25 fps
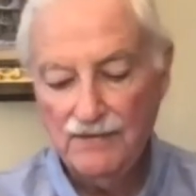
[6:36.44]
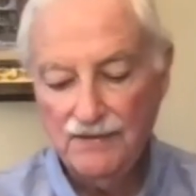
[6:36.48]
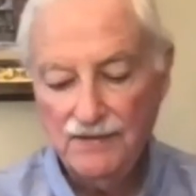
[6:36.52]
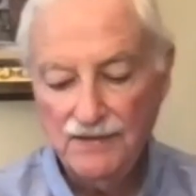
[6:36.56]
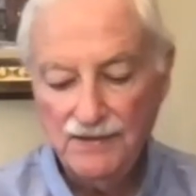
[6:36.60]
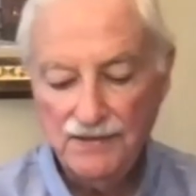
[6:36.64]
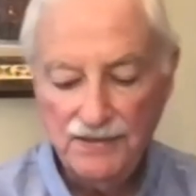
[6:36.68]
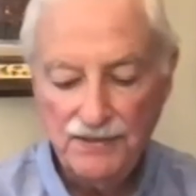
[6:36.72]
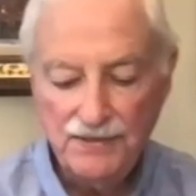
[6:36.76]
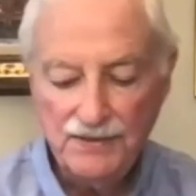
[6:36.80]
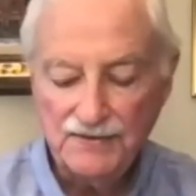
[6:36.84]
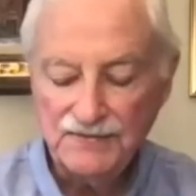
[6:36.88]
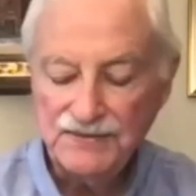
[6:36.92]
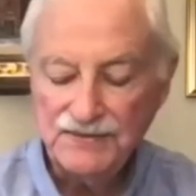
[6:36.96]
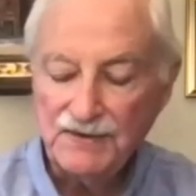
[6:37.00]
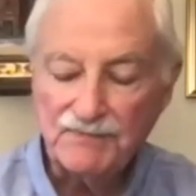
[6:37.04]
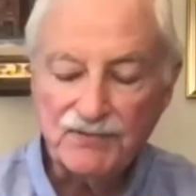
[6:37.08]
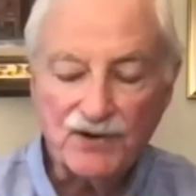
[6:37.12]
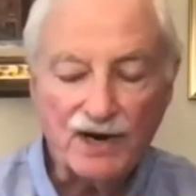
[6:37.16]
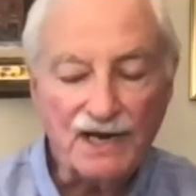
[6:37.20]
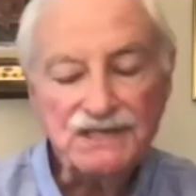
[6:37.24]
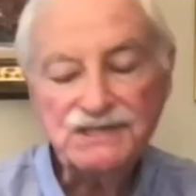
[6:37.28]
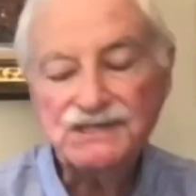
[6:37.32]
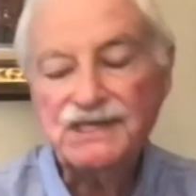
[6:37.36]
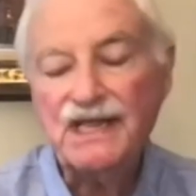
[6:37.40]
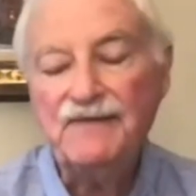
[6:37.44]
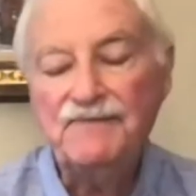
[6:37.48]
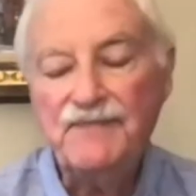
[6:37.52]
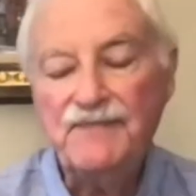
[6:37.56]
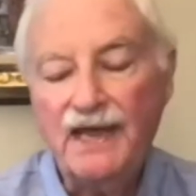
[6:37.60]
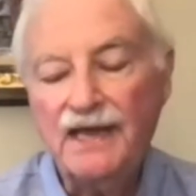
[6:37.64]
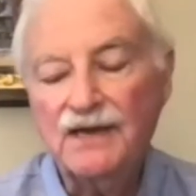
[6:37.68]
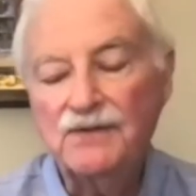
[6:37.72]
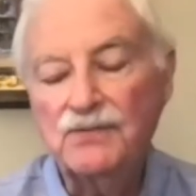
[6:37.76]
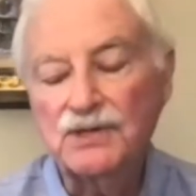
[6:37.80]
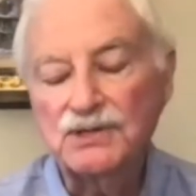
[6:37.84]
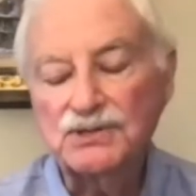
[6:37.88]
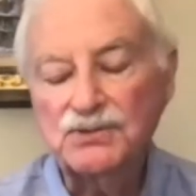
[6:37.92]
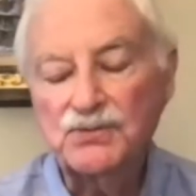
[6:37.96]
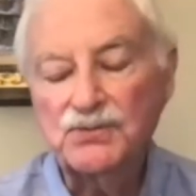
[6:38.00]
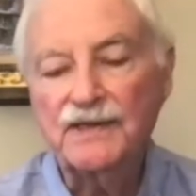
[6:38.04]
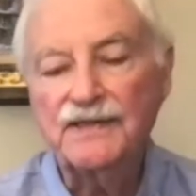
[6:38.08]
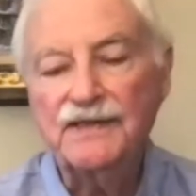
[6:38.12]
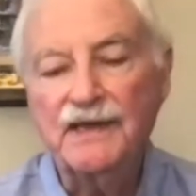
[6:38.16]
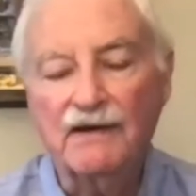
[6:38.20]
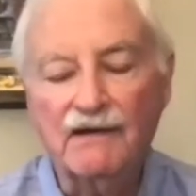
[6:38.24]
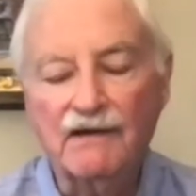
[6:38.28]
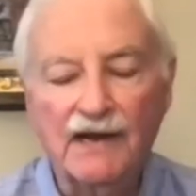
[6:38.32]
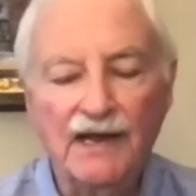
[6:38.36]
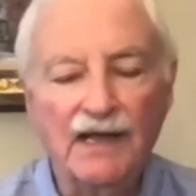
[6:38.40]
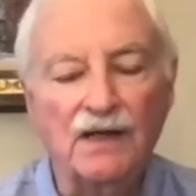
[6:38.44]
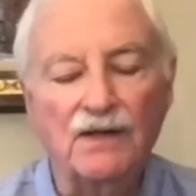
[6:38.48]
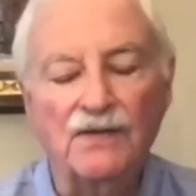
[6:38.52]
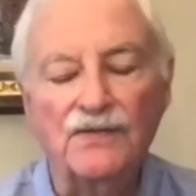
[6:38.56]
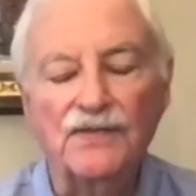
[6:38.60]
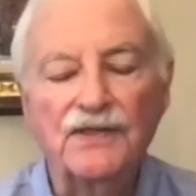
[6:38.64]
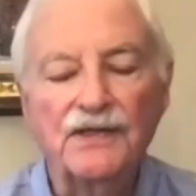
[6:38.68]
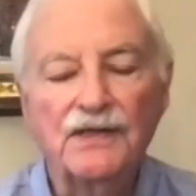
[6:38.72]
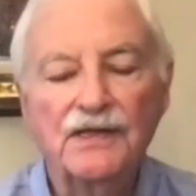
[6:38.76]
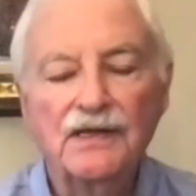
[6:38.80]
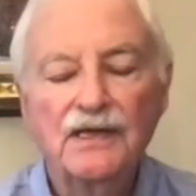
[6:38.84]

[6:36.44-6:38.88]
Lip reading: the price they paid was with their help.